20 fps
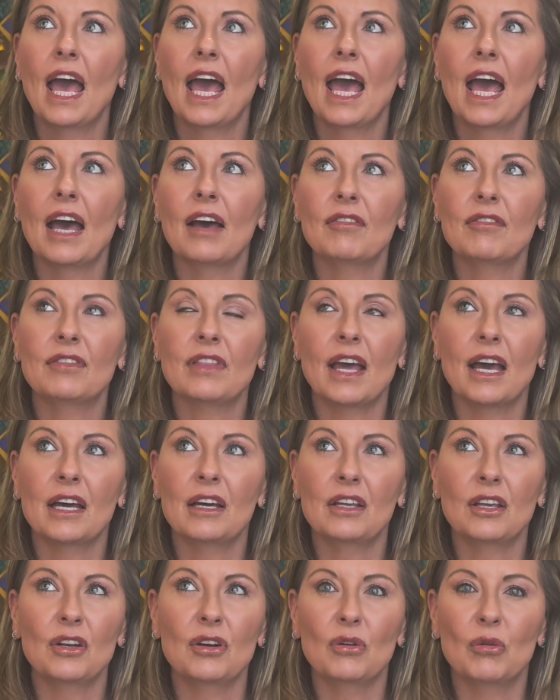have
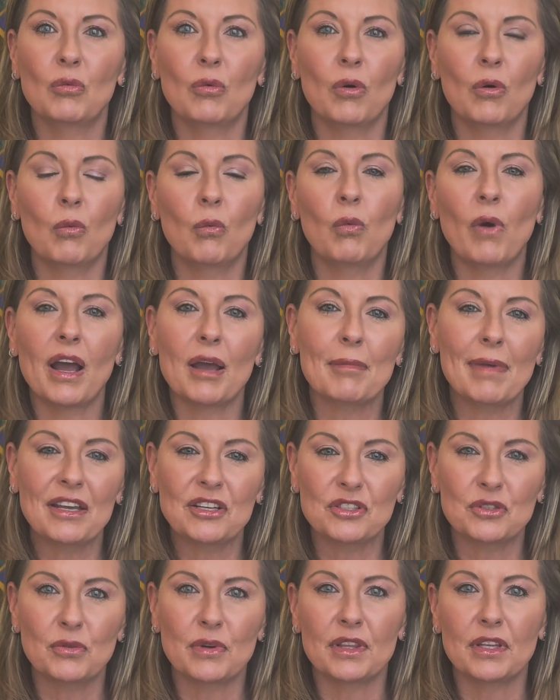that, why am I
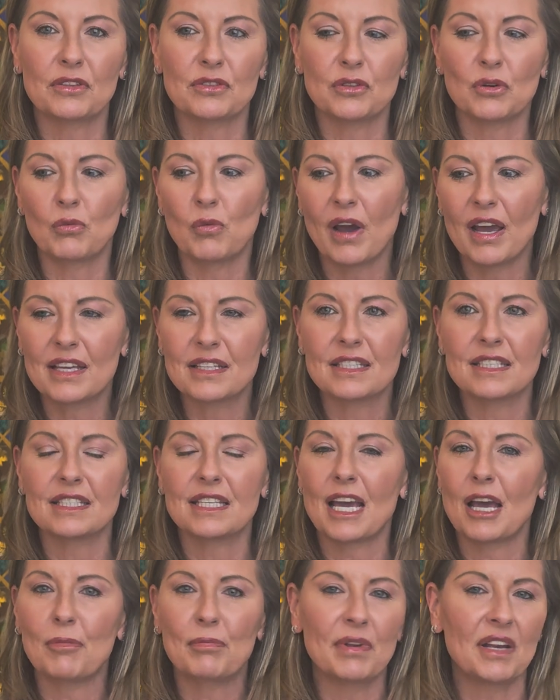doing this? Or why is
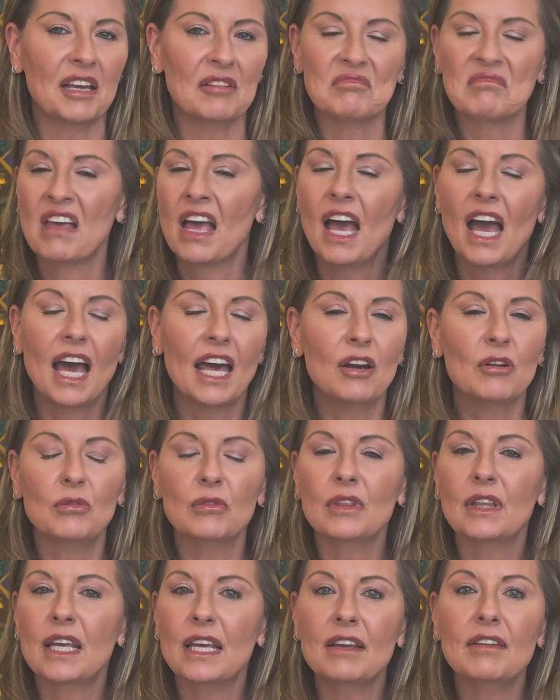this happening? I
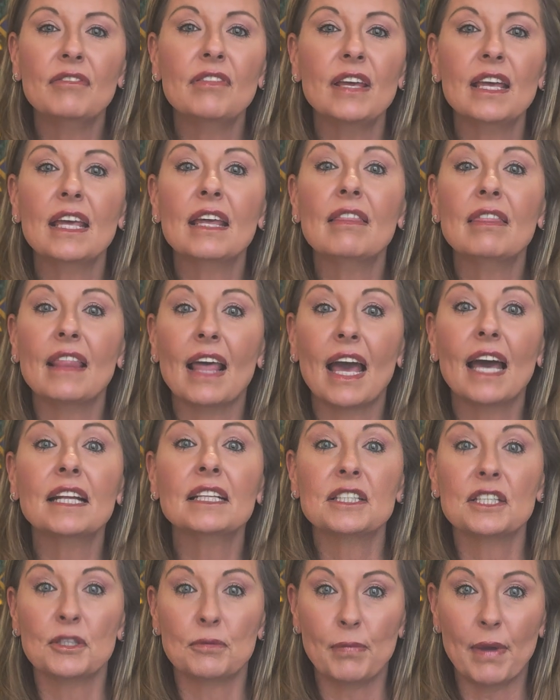don't live in
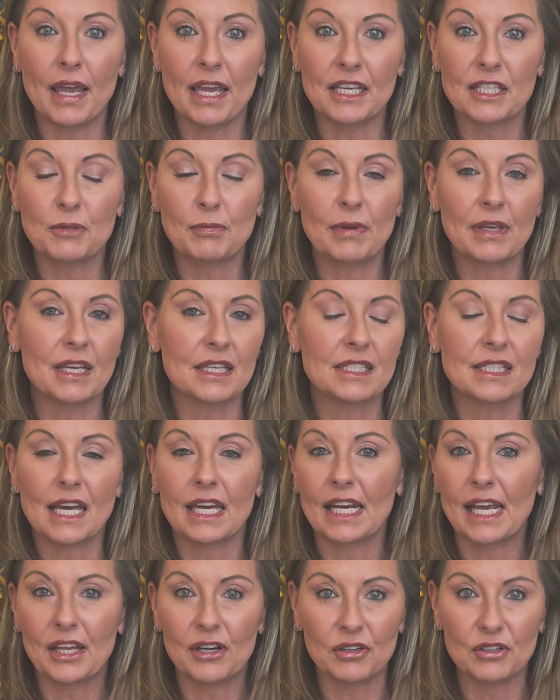that space because
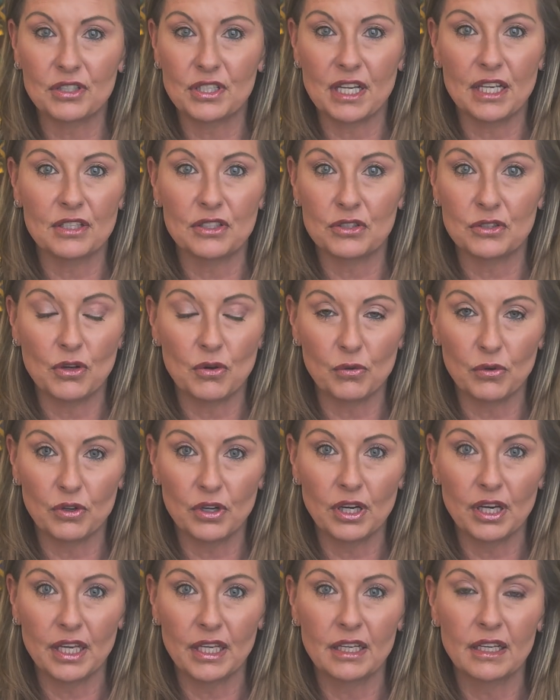that energy is no
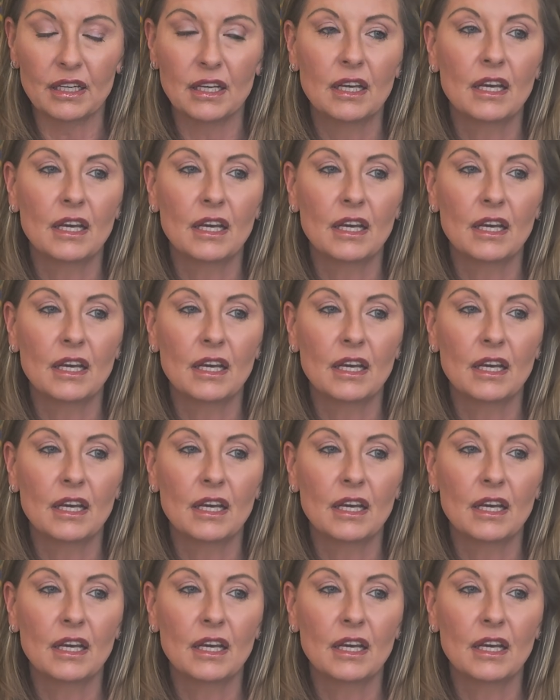good.